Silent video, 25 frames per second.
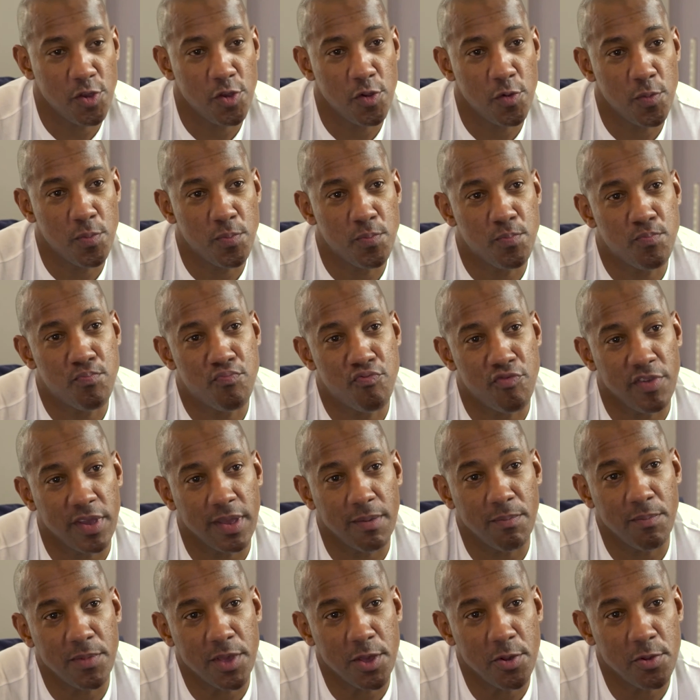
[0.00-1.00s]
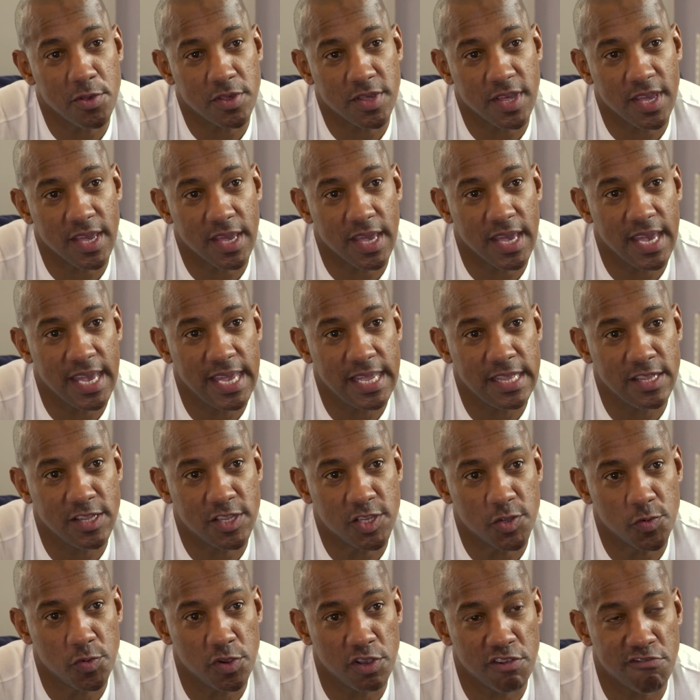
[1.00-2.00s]
you bring music
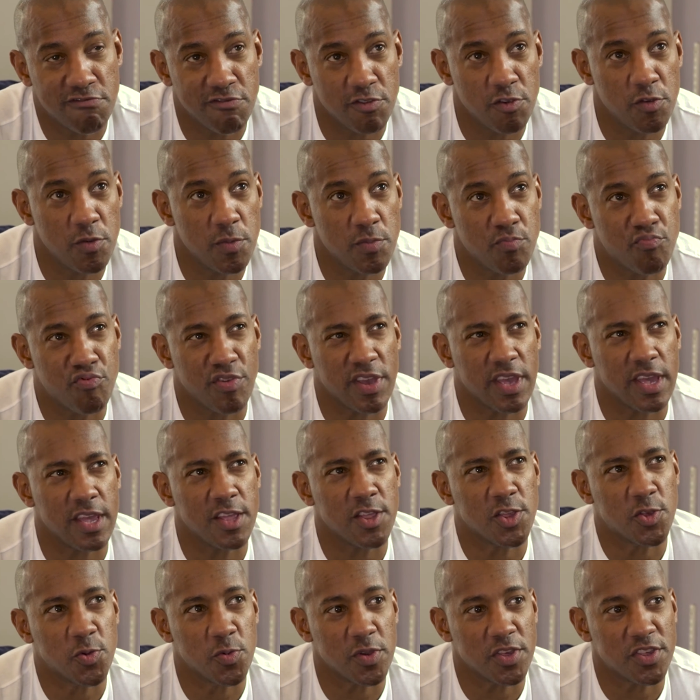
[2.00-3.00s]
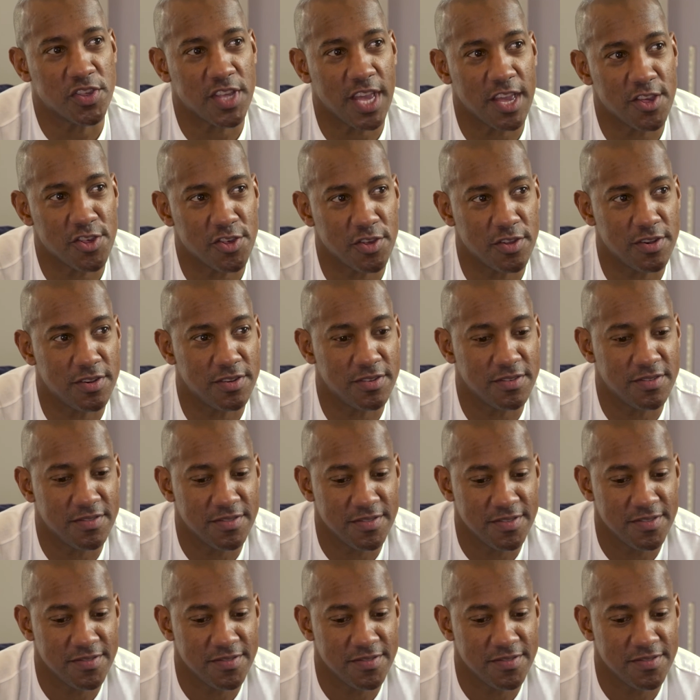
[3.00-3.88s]
into a group, bring it into a session,